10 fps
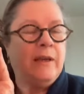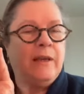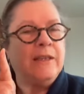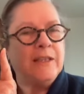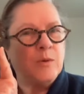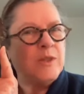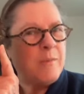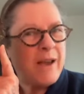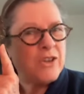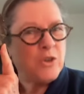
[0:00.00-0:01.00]
And this was
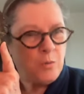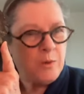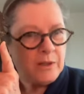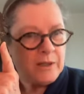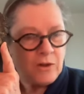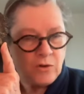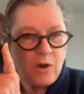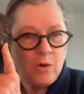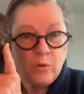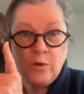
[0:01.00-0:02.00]
about 2 billion years
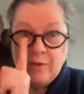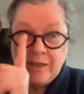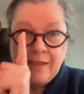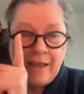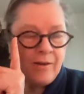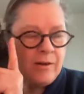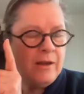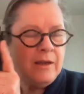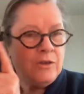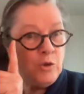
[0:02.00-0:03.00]
old. You've seen that
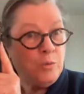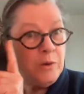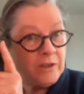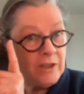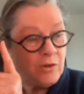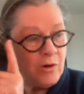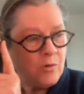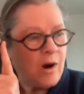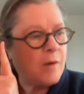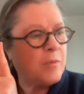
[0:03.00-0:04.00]
2
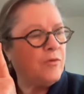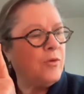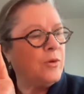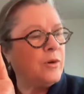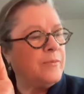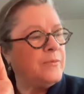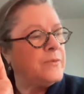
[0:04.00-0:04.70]
billion-year-old rock before.